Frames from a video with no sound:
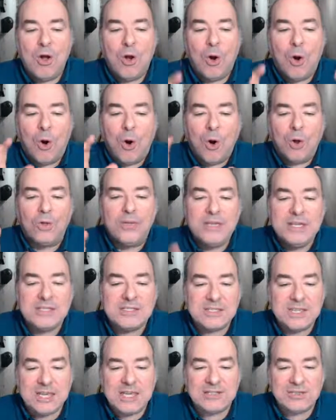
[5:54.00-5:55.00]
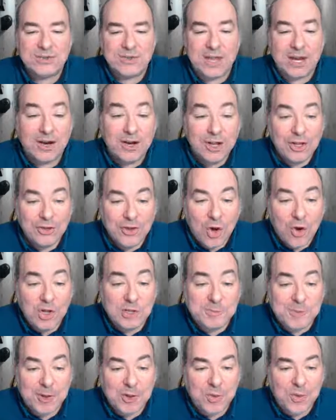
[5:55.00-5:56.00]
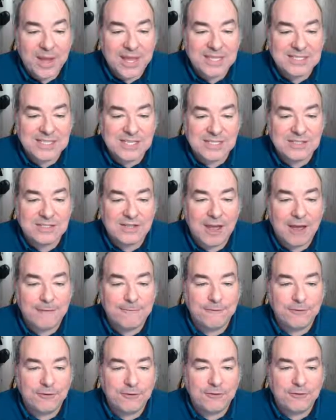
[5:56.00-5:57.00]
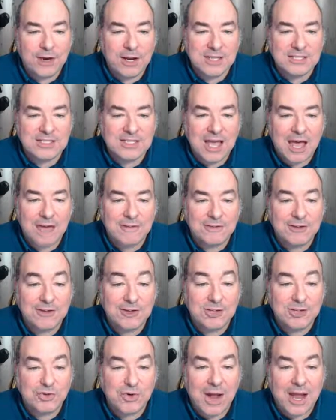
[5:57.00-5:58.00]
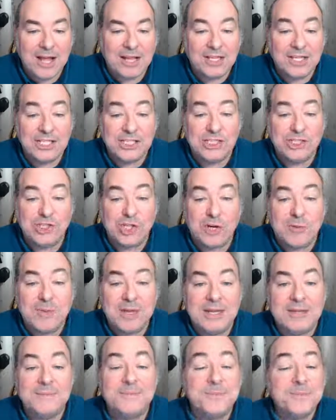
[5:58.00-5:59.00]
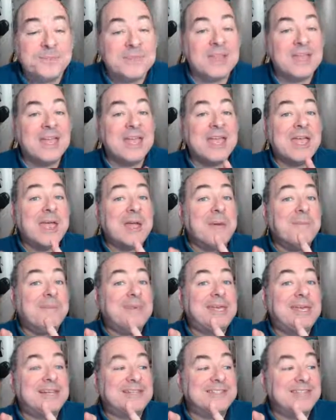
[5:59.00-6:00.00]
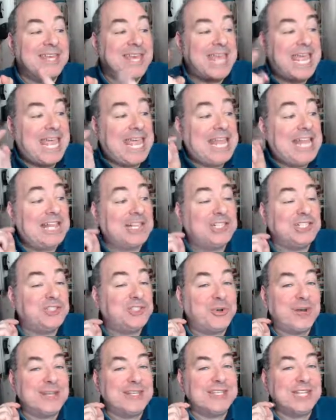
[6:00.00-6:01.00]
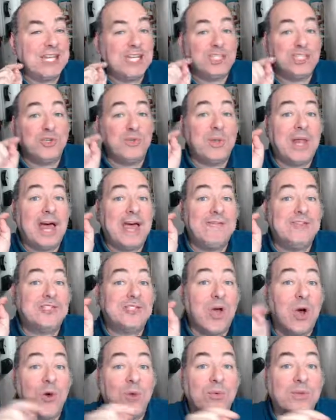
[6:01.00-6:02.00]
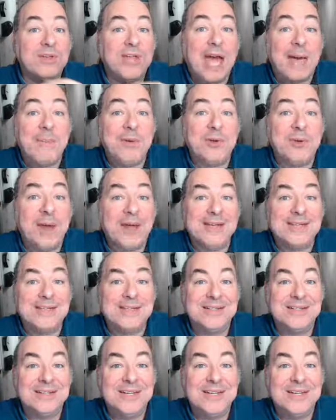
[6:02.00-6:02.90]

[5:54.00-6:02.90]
All these things are there. Notice, by the way, it says Franz Kafka, The Trial in German, because the English translation will have its own copyright.